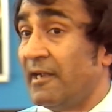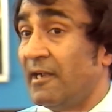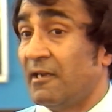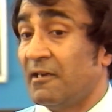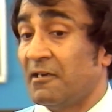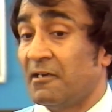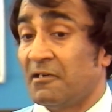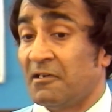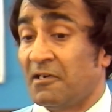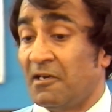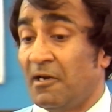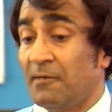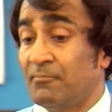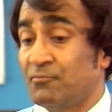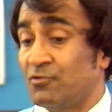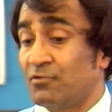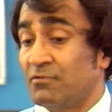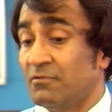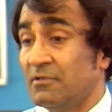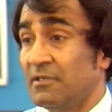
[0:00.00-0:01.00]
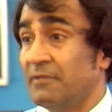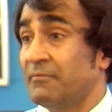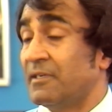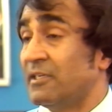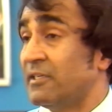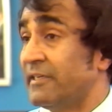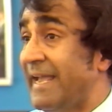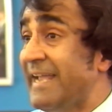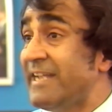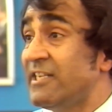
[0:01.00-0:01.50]
uh, up to
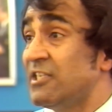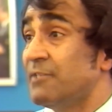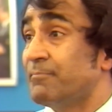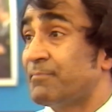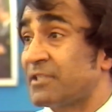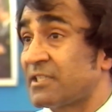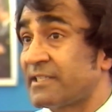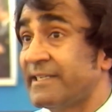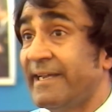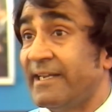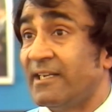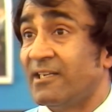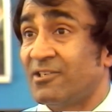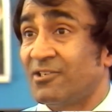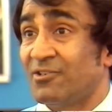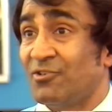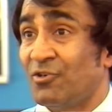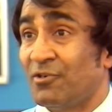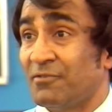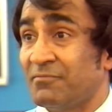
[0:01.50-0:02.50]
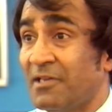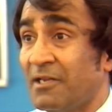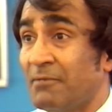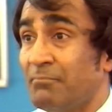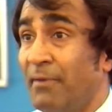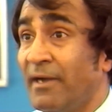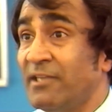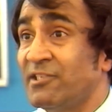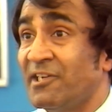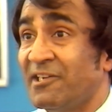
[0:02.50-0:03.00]
even 80% of their
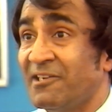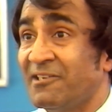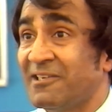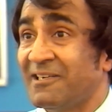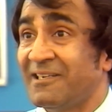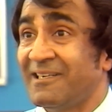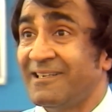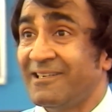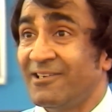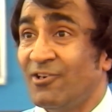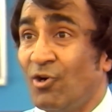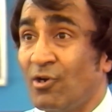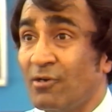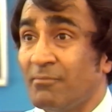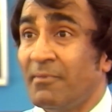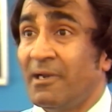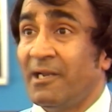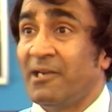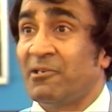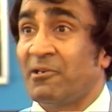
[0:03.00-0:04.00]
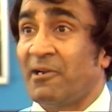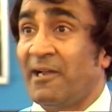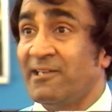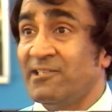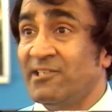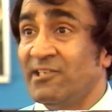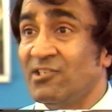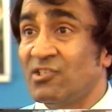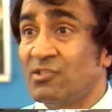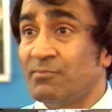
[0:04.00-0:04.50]
budget on
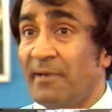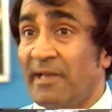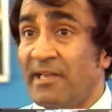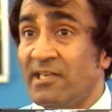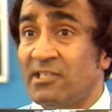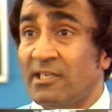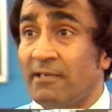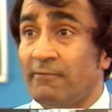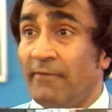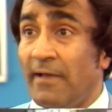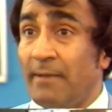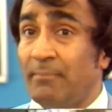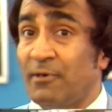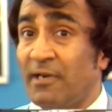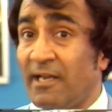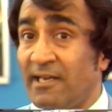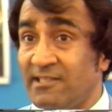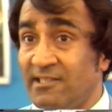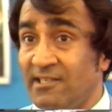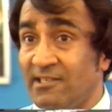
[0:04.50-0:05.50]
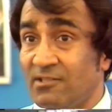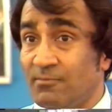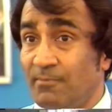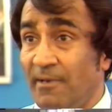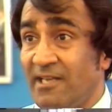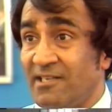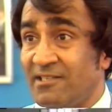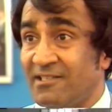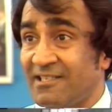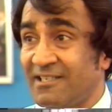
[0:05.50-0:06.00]
militarizing space and weaponizing
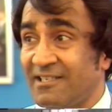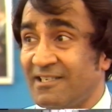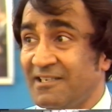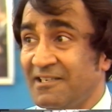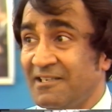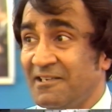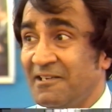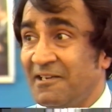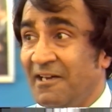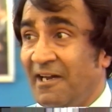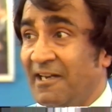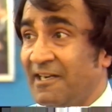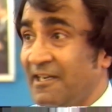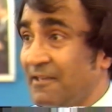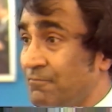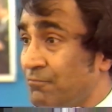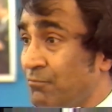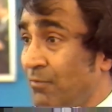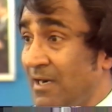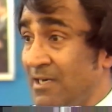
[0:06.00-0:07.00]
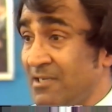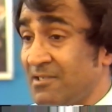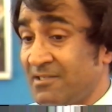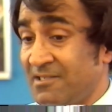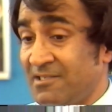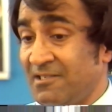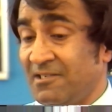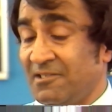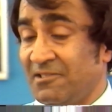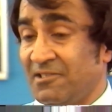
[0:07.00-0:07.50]
space. And if
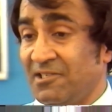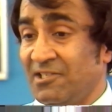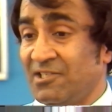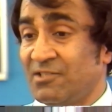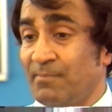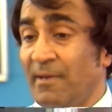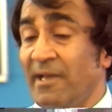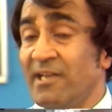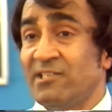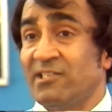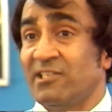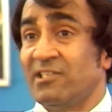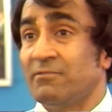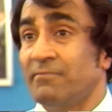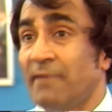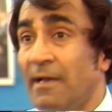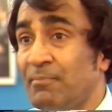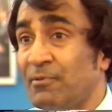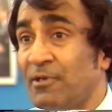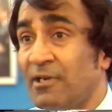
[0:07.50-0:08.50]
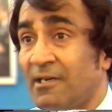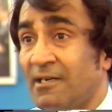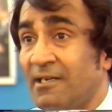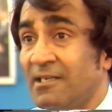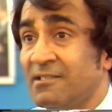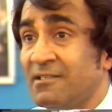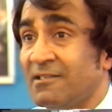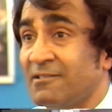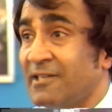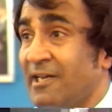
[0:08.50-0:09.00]
once the space is
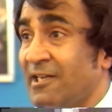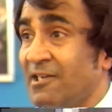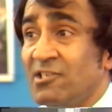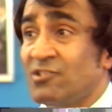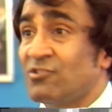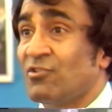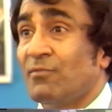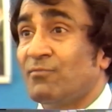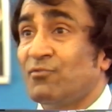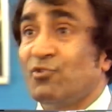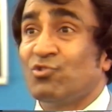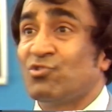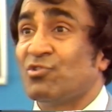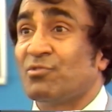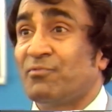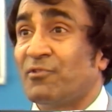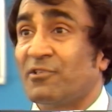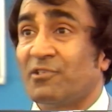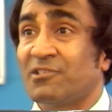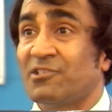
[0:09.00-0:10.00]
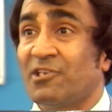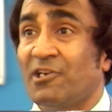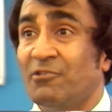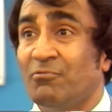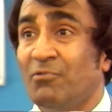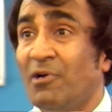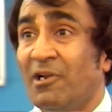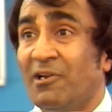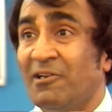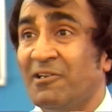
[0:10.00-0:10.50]
weaponized, there is no future for the third
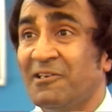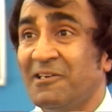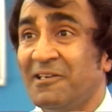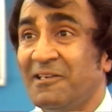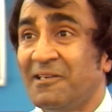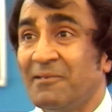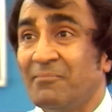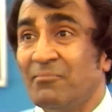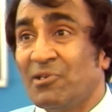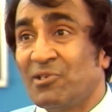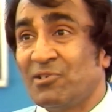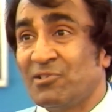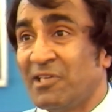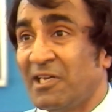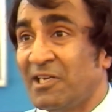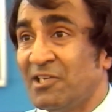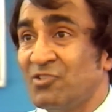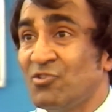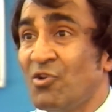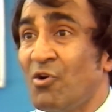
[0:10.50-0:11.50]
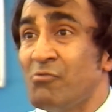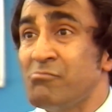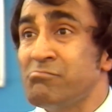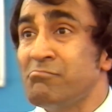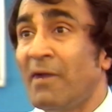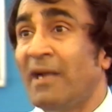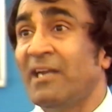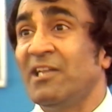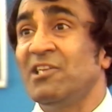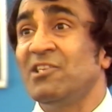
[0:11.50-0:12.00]
world because there is no
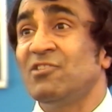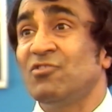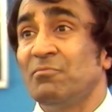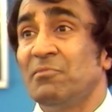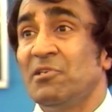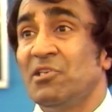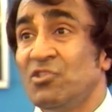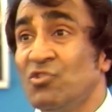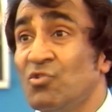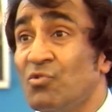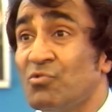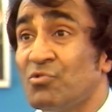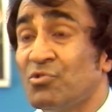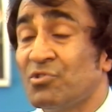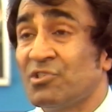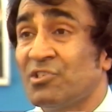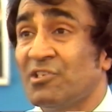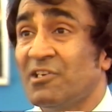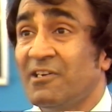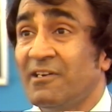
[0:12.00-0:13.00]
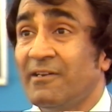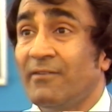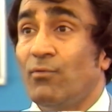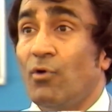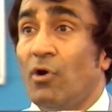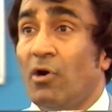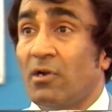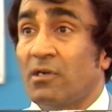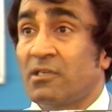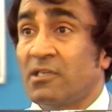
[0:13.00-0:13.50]
money to be used for
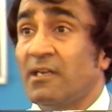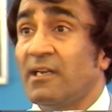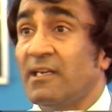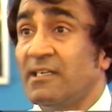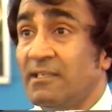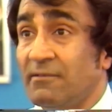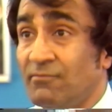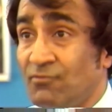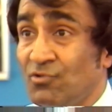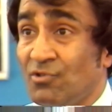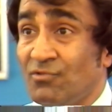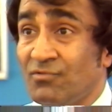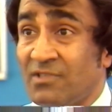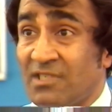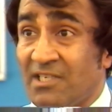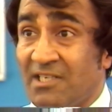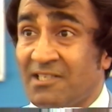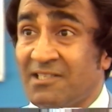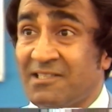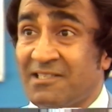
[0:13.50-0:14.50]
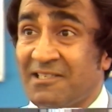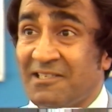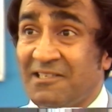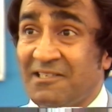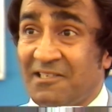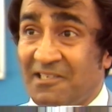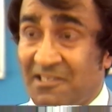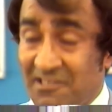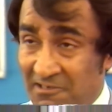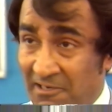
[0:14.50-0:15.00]
alternative uses
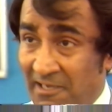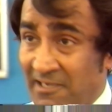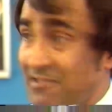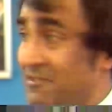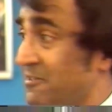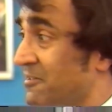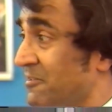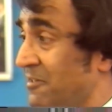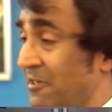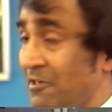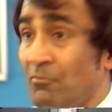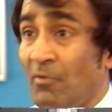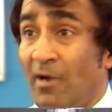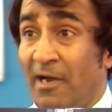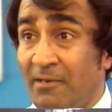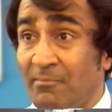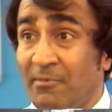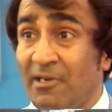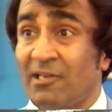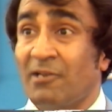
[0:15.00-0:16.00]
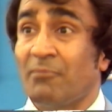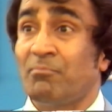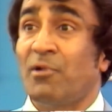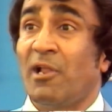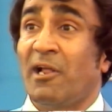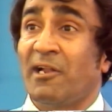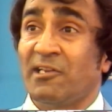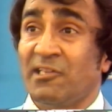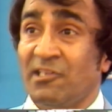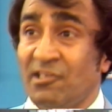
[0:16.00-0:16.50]
like environmental
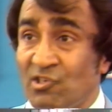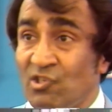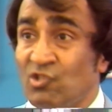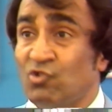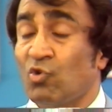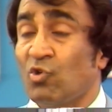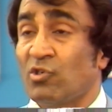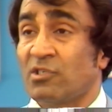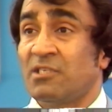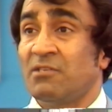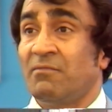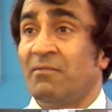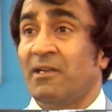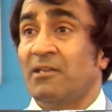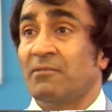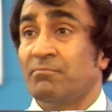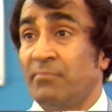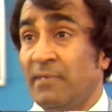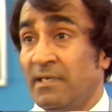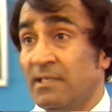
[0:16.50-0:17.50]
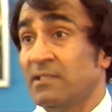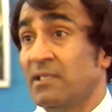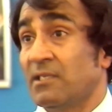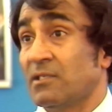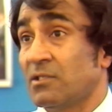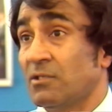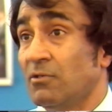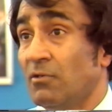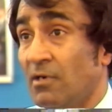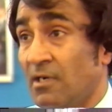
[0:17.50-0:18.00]
planning, resource developments,
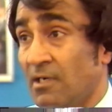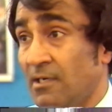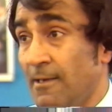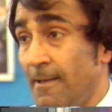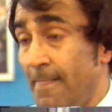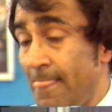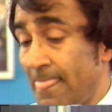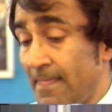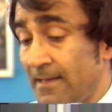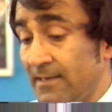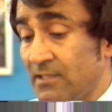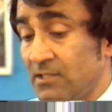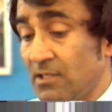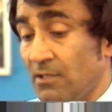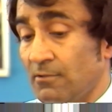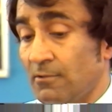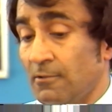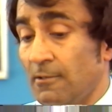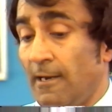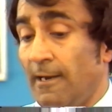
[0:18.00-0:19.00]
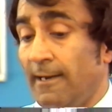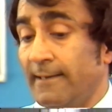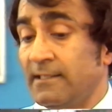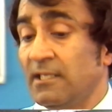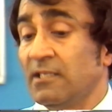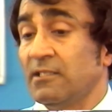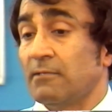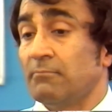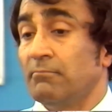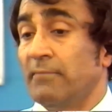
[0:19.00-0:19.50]
and so on. So I
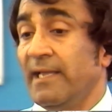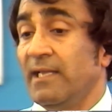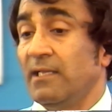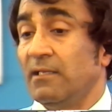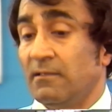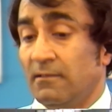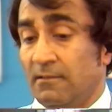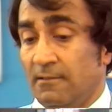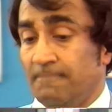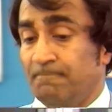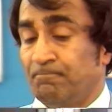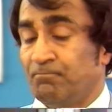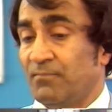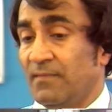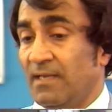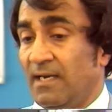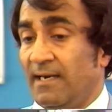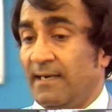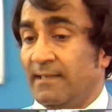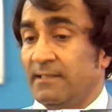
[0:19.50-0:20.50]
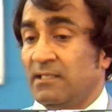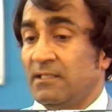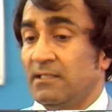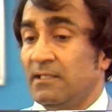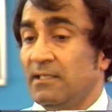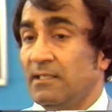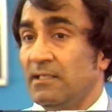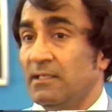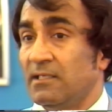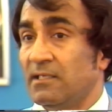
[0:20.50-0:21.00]
think the main, I think
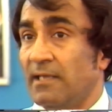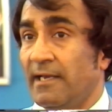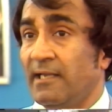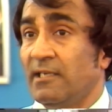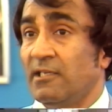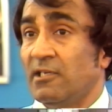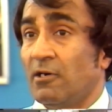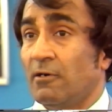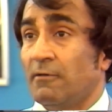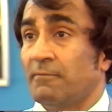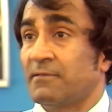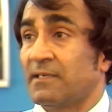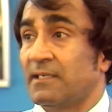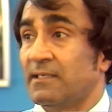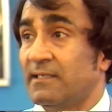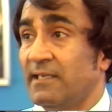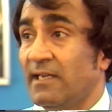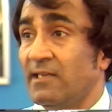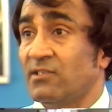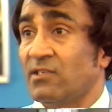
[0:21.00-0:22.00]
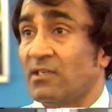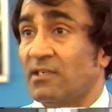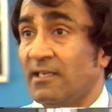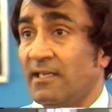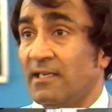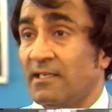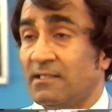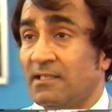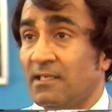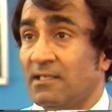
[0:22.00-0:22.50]
the area of contention
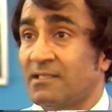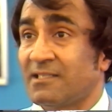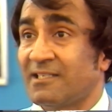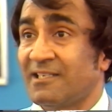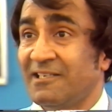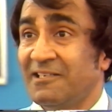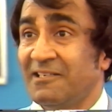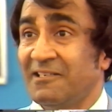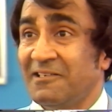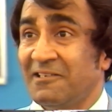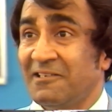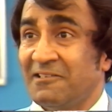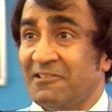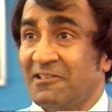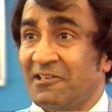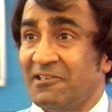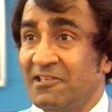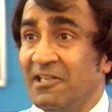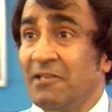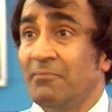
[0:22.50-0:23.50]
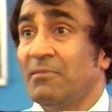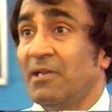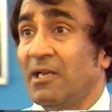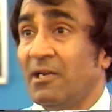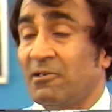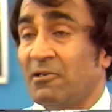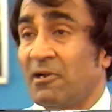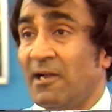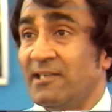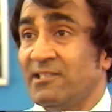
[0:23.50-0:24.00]
is this, the
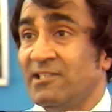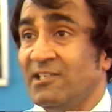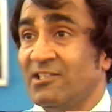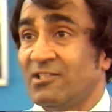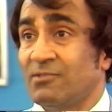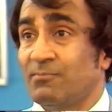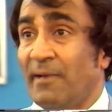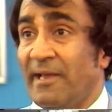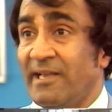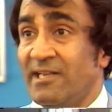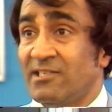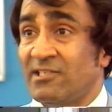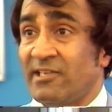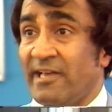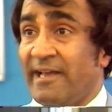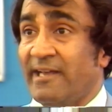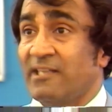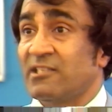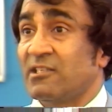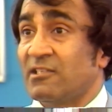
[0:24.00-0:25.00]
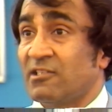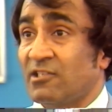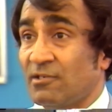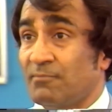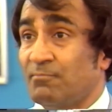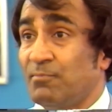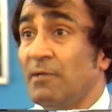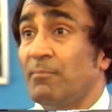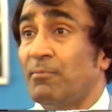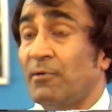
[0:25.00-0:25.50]
demilitarizing space as
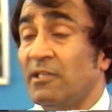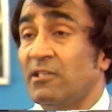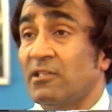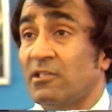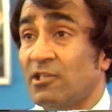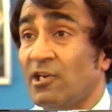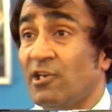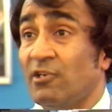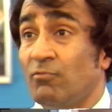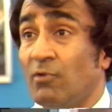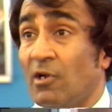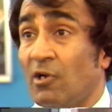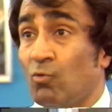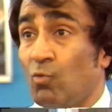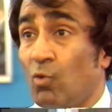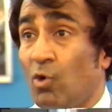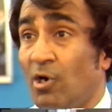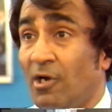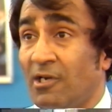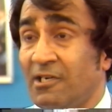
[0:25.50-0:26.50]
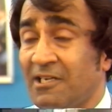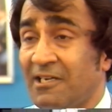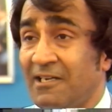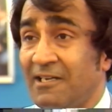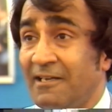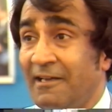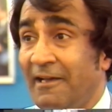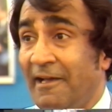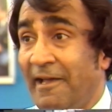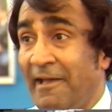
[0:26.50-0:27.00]
people in the third world want
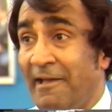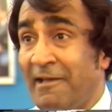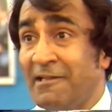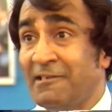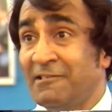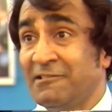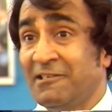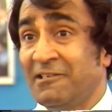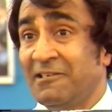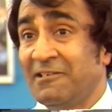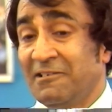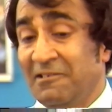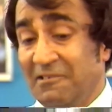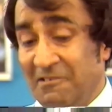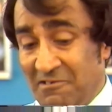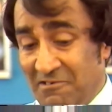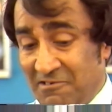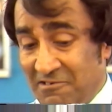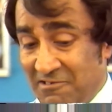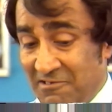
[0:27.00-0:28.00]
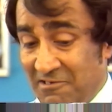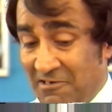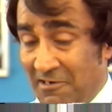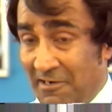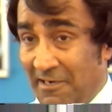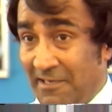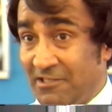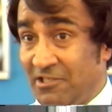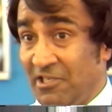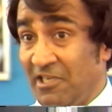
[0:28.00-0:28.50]
and
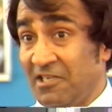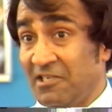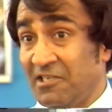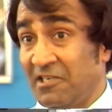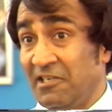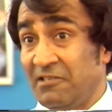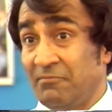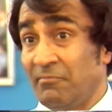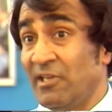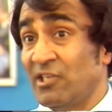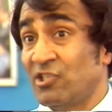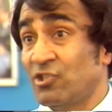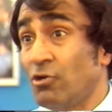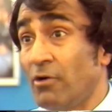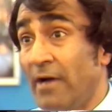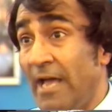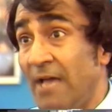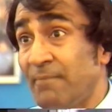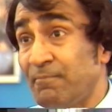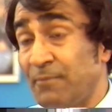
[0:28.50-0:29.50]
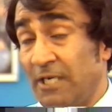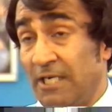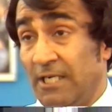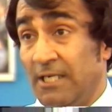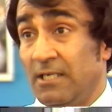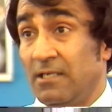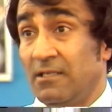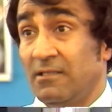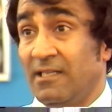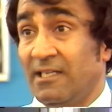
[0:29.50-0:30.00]
I think it may so
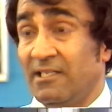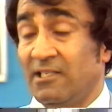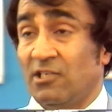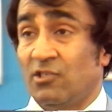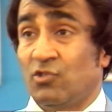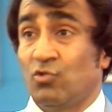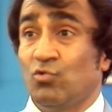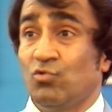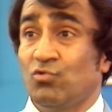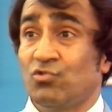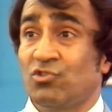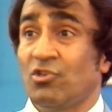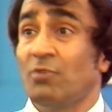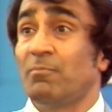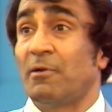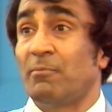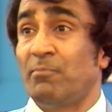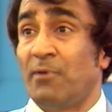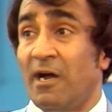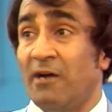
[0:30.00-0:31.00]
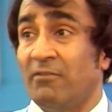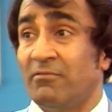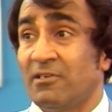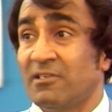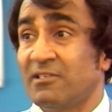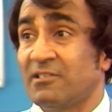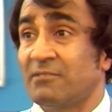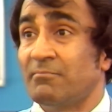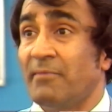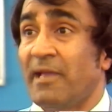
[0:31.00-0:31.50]
happen that the two
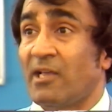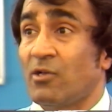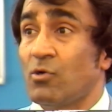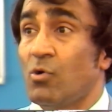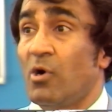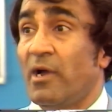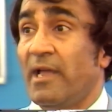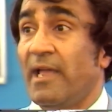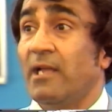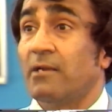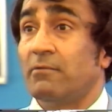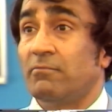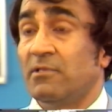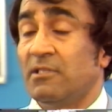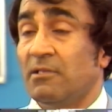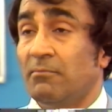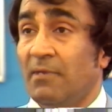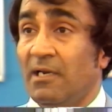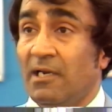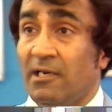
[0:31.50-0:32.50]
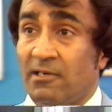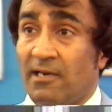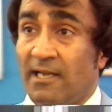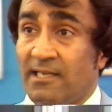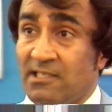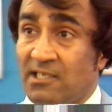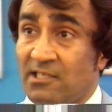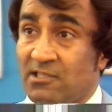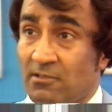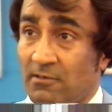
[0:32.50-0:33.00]
superpowers may go ahead with the
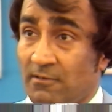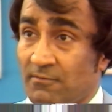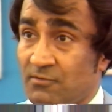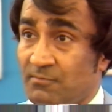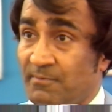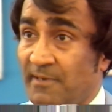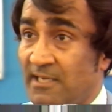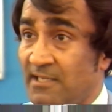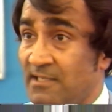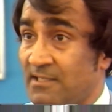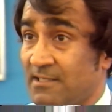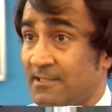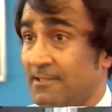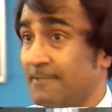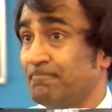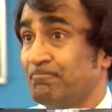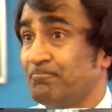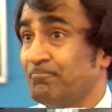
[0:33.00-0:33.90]
militarization of space.